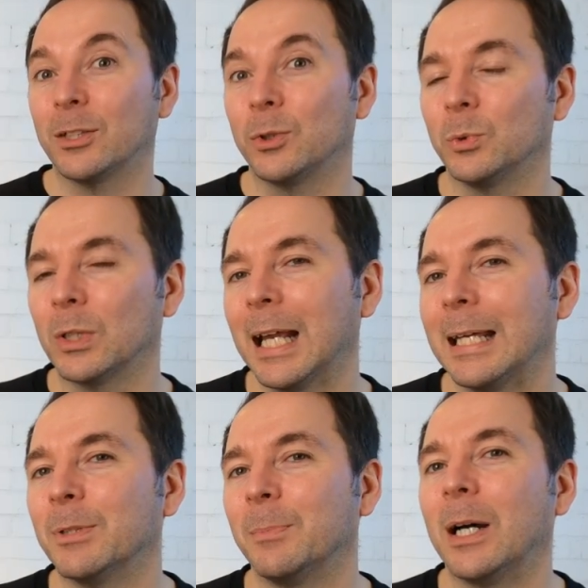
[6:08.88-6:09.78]
Xtool's
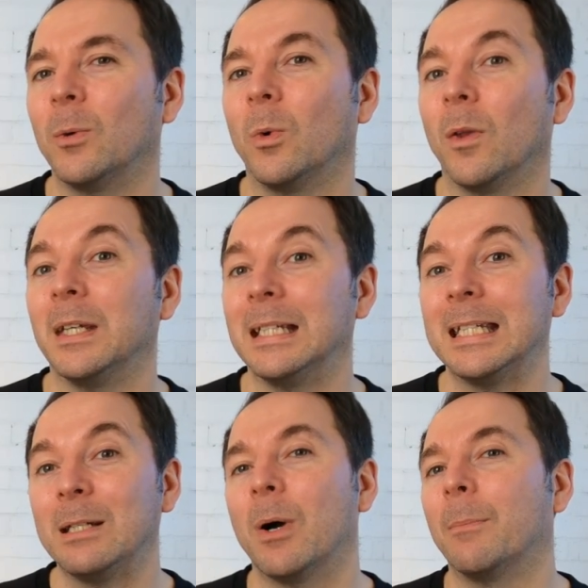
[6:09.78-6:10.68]
claims about what the
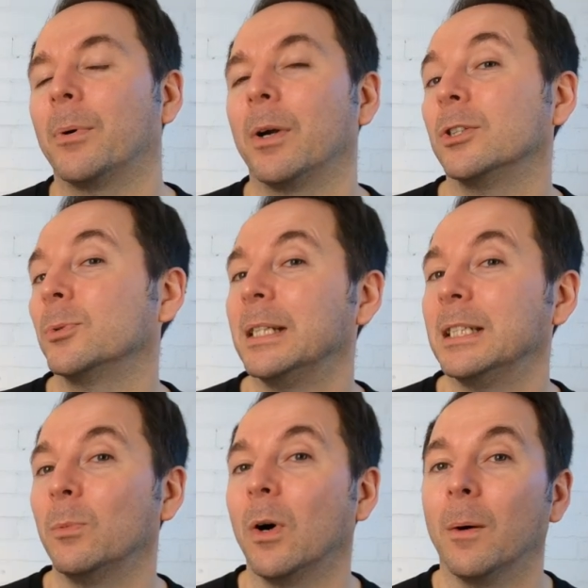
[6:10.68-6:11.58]
D1 Pro
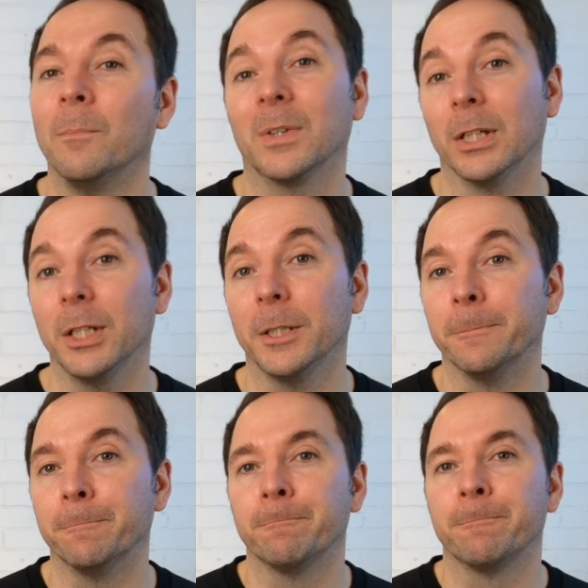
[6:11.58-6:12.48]
20 watt can do.
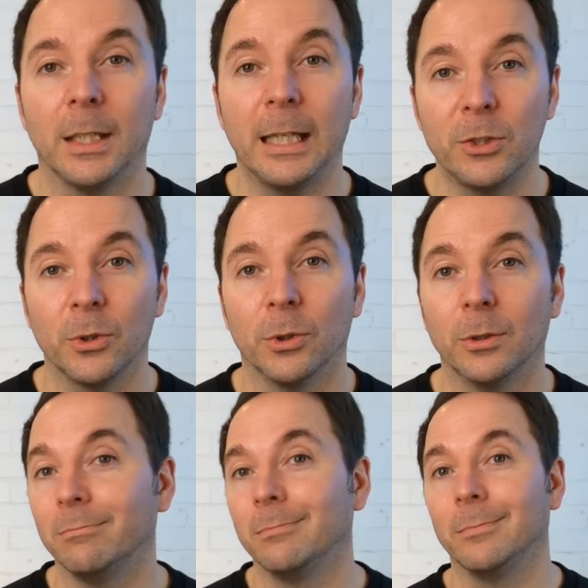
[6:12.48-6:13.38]
In
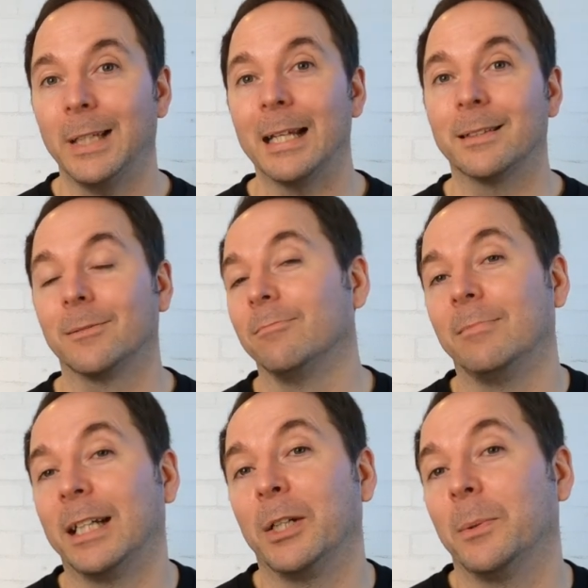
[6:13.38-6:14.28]
short, yes,
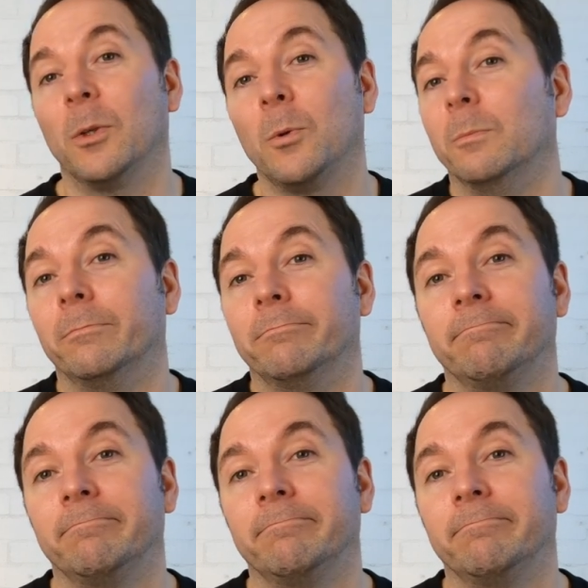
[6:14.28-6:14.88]
it can do it all.